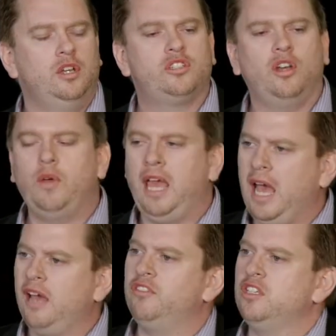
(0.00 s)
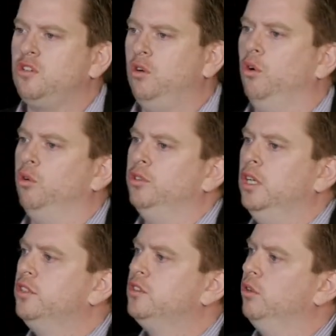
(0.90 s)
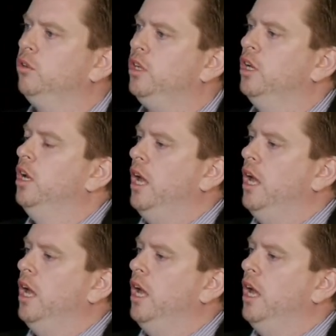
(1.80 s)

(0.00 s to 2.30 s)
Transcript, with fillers: So we have this call to look